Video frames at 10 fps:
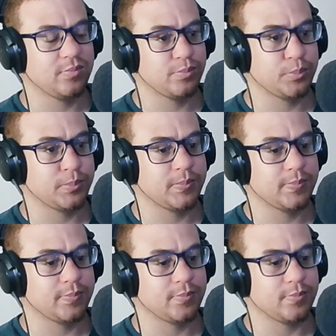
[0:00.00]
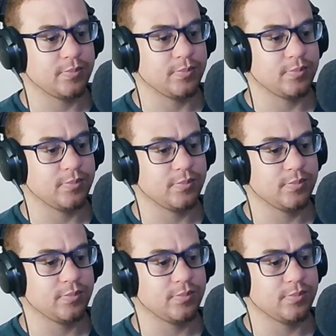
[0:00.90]

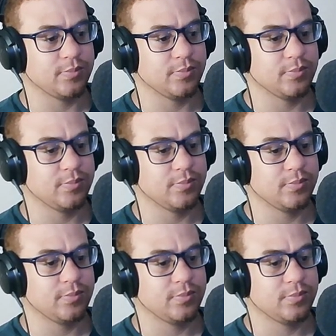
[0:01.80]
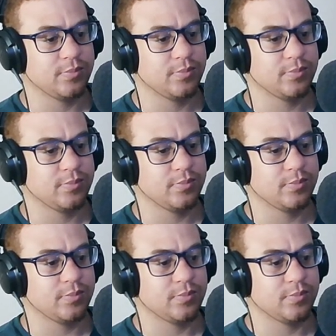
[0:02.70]
[no speech]